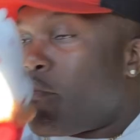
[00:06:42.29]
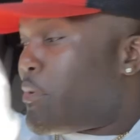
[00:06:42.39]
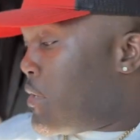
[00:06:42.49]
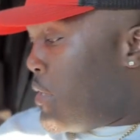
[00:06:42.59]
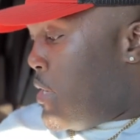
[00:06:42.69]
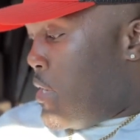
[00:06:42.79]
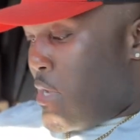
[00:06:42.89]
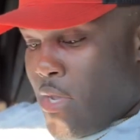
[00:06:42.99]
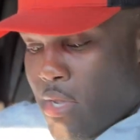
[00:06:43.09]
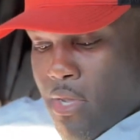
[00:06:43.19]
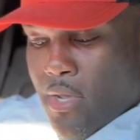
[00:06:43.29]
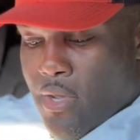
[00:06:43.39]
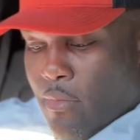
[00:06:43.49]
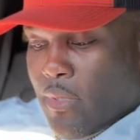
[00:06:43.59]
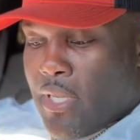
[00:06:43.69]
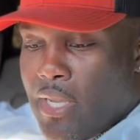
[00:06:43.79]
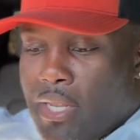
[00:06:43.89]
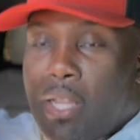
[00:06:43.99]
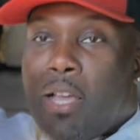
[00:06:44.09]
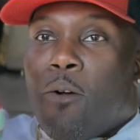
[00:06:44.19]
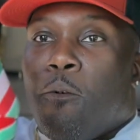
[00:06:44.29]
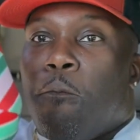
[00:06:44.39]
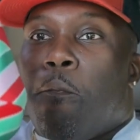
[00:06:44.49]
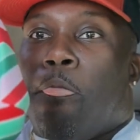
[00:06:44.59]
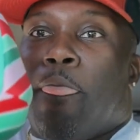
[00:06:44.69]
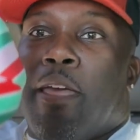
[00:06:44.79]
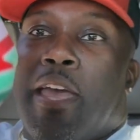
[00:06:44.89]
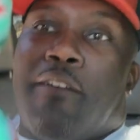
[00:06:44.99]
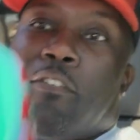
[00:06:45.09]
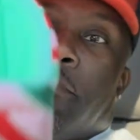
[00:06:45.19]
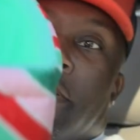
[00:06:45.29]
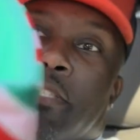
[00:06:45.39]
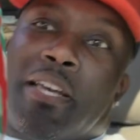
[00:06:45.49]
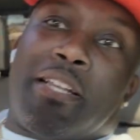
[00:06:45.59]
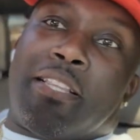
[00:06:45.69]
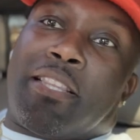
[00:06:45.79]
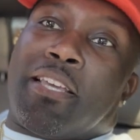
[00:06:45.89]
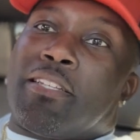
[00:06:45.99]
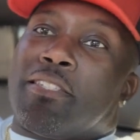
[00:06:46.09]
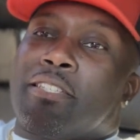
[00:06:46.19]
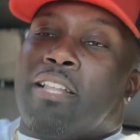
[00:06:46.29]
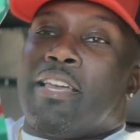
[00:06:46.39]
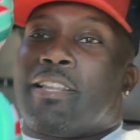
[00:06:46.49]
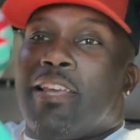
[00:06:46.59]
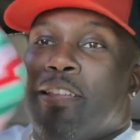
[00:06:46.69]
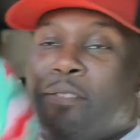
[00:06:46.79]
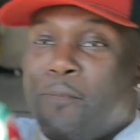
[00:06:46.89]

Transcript: But I'm gonna take that out, have him inside that thing just like that.